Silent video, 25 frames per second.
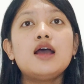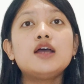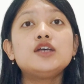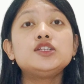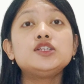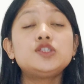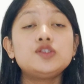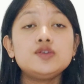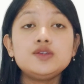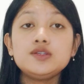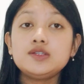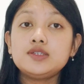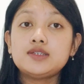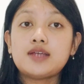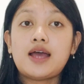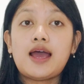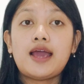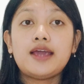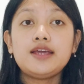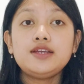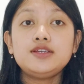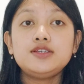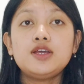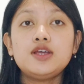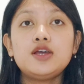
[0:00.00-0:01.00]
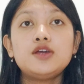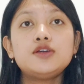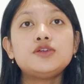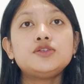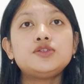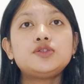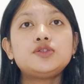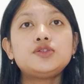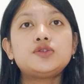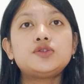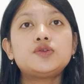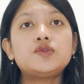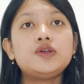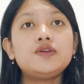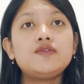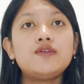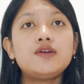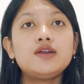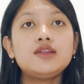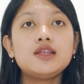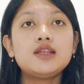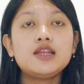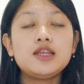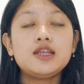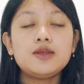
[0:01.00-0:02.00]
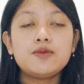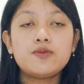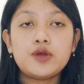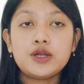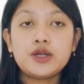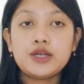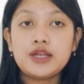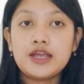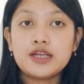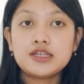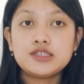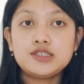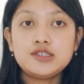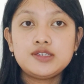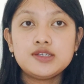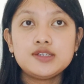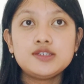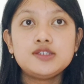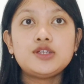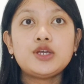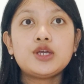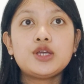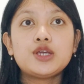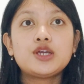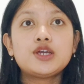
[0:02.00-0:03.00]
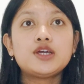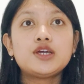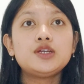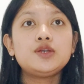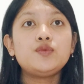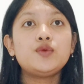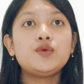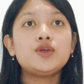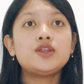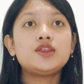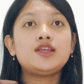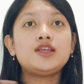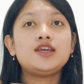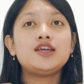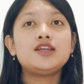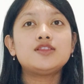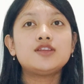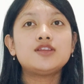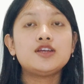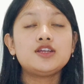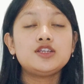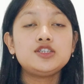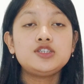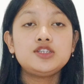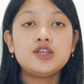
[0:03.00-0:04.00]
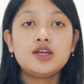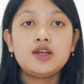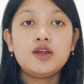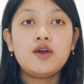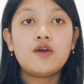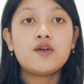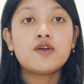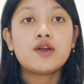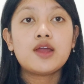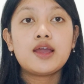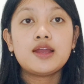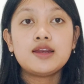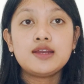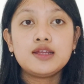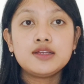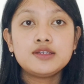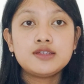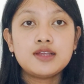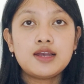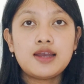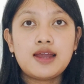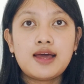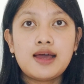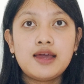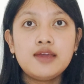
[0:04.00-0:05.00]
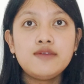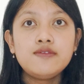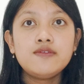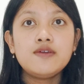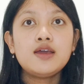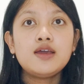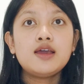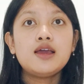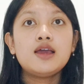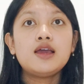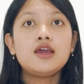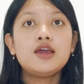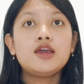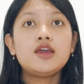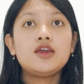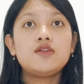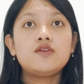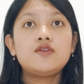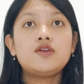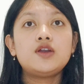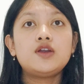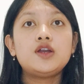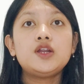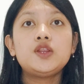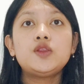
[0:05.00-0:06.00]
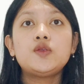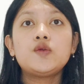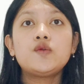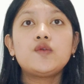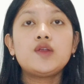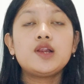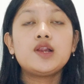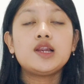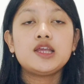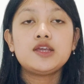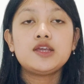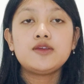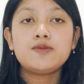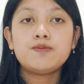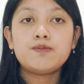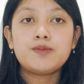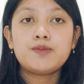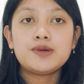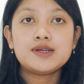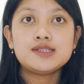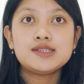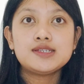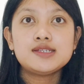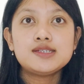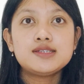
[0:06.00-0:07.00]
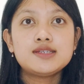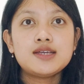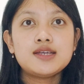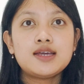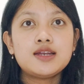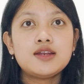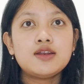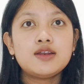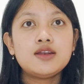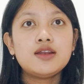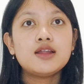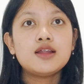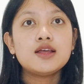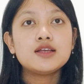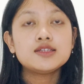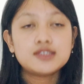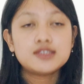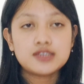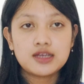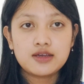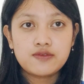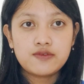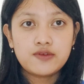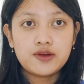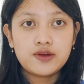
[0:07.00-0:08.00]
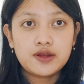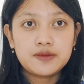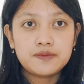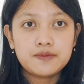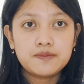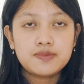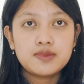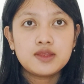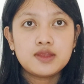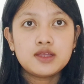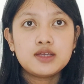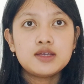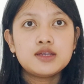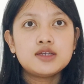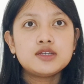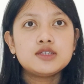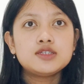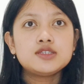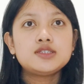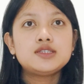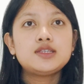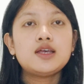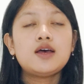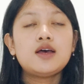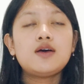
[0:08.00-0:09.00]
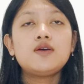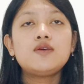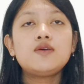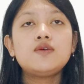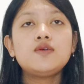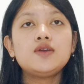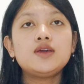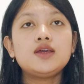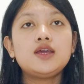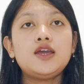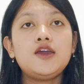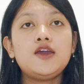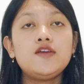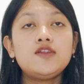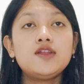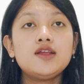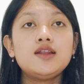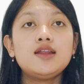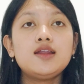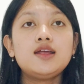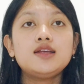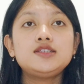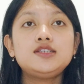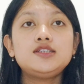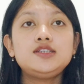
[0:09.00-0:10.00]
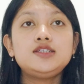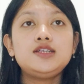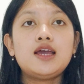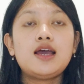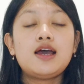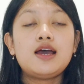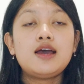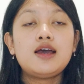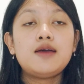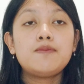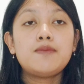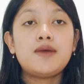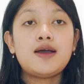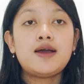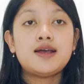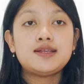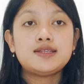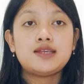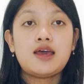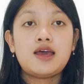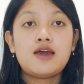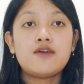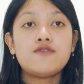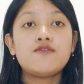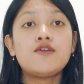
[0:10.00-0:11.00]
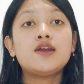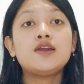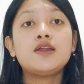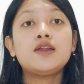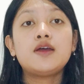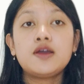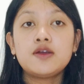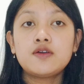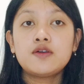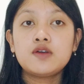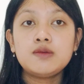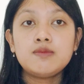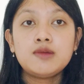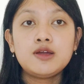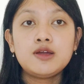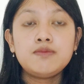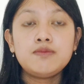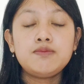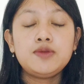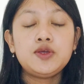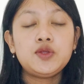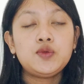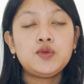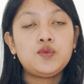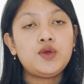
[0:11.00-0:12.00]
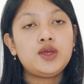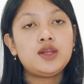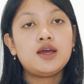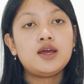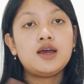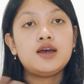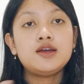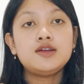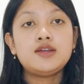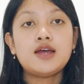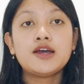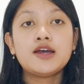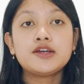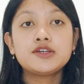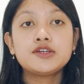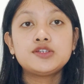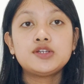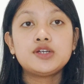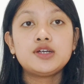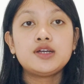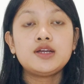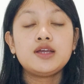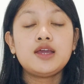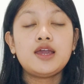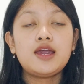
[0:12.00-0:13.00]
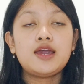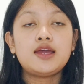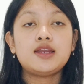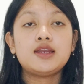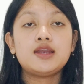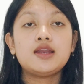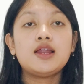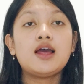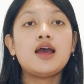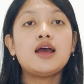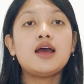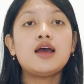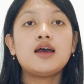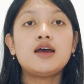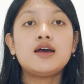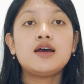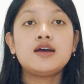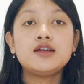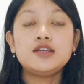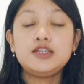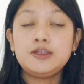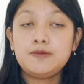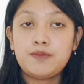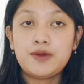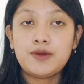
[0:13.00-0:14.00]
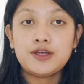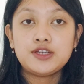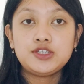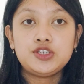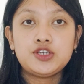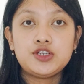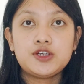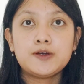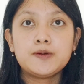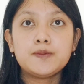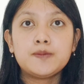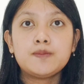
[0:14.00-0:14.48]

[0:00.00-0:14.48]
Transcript: suicide to refer deliberate action taken with the intention or ending the life in order to relieve persistent suffering. So, euthanasia must have an agreement between a doctor and the patient.